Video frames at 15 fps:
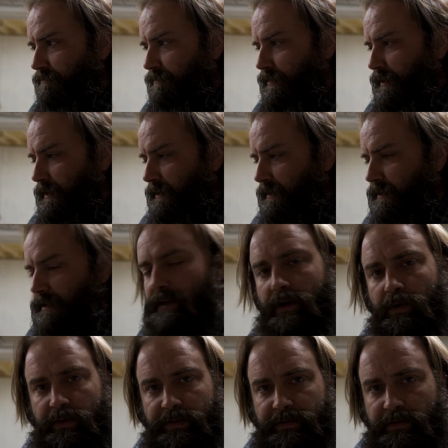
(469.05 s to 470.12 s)
But
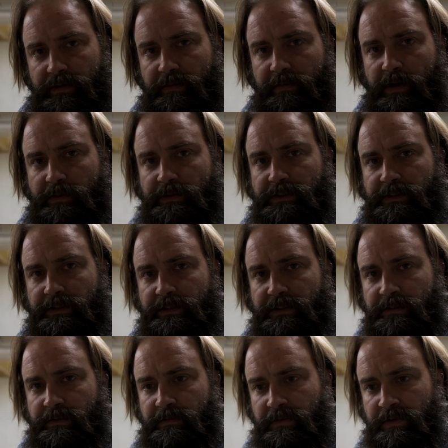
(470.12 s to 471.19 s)
going through the motions
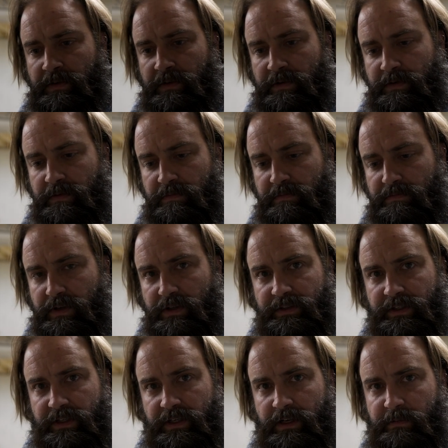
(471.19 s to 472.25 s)
and
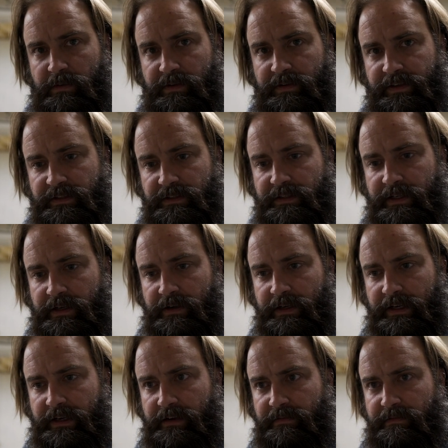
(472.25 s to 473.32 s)
building a couple things now, I
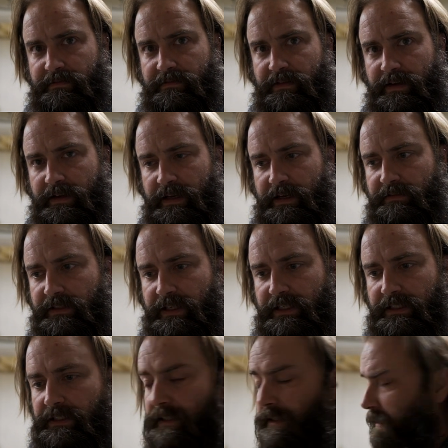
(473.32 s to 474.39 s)
kind of have an
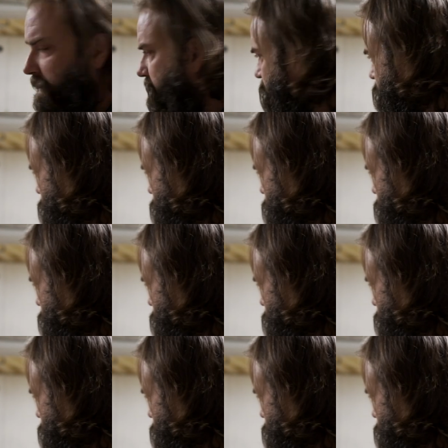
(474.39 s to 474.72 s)
idea.